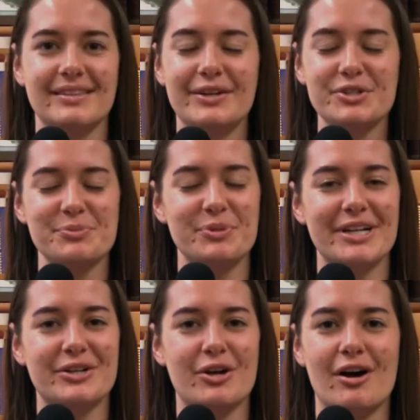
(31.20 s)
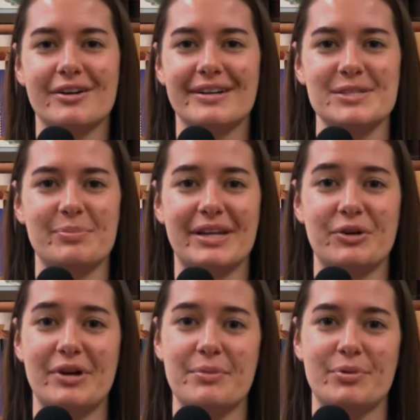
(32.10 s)
Leadership Greater Concord has been a
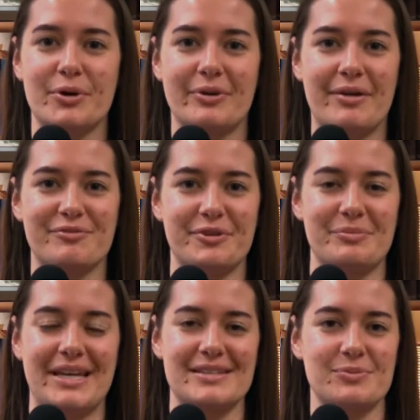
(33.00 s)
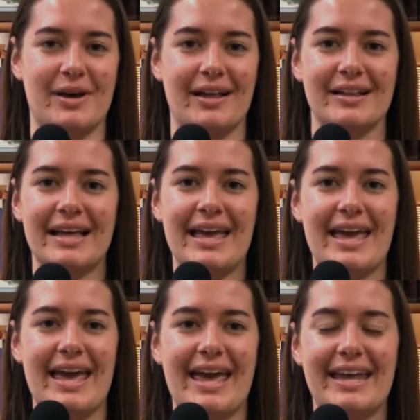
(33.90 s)
great program for me as well.
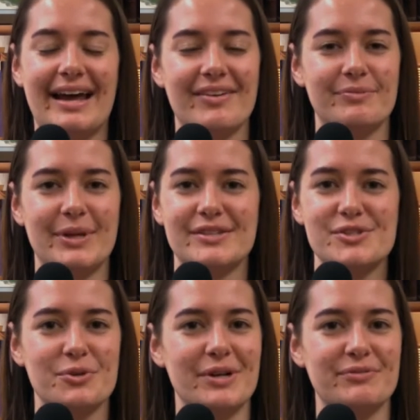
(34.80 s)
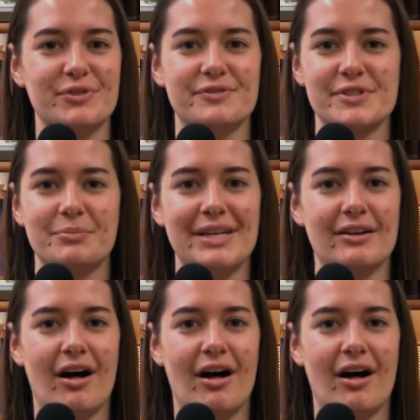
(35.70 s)
And I've been so grateful to meet